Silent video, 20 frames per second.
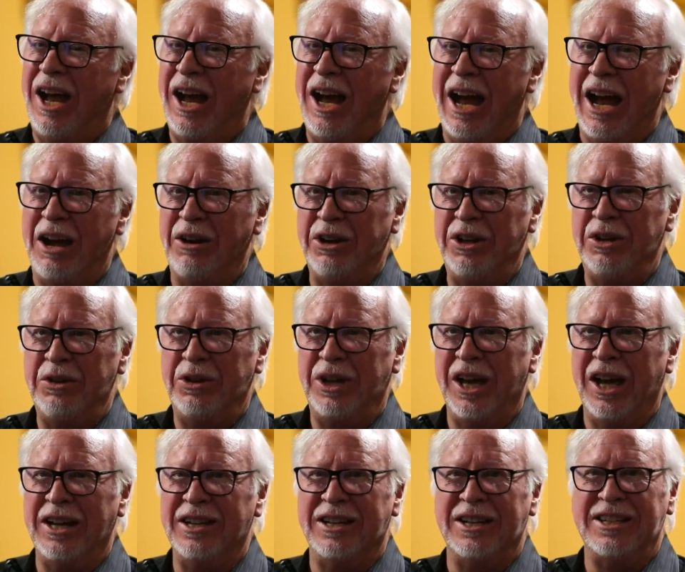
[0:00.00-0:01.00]
How do you
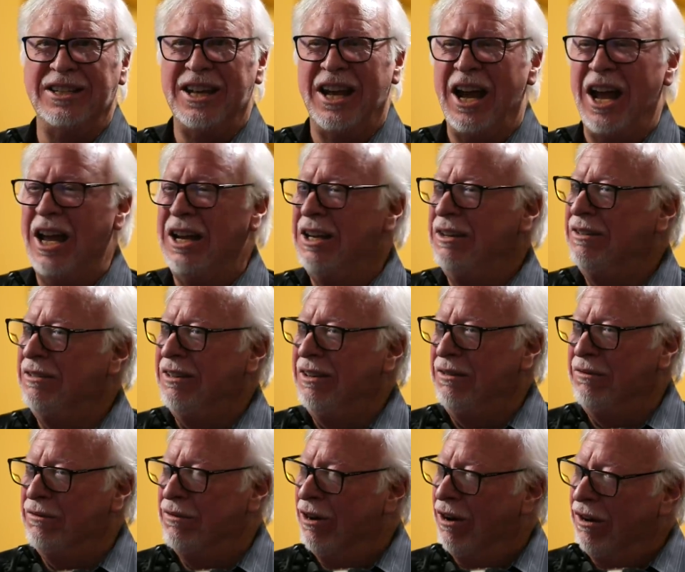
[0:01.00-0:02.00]
get design
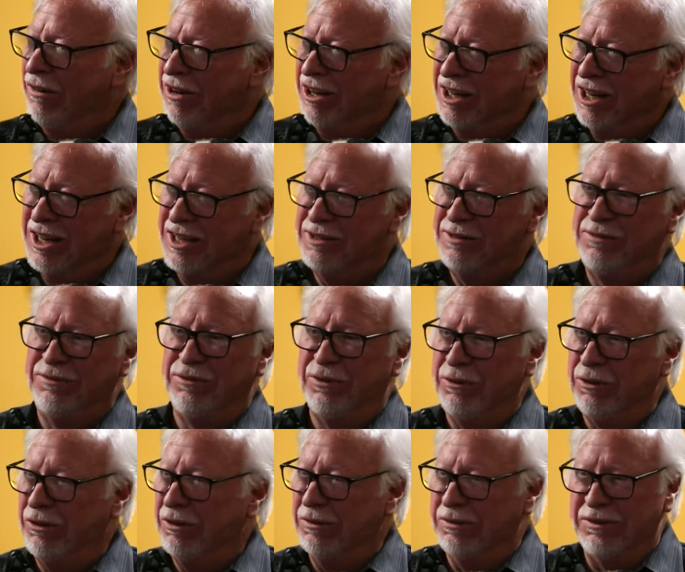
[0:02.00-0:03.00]
involved in this
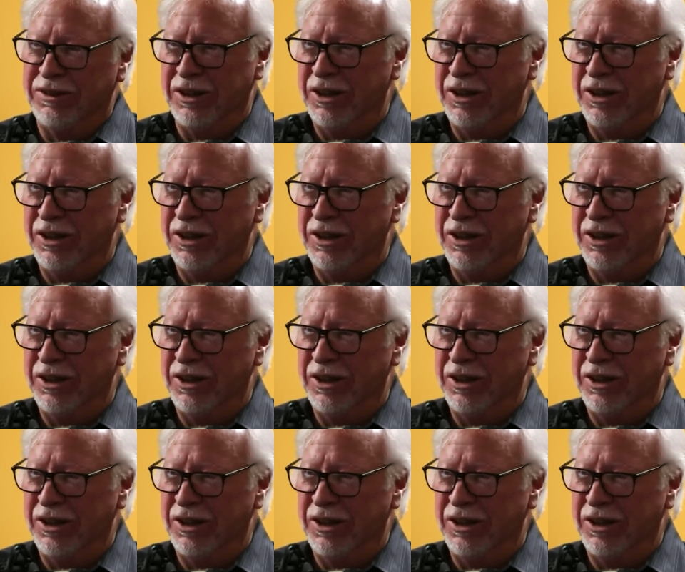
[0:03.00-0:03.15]
full,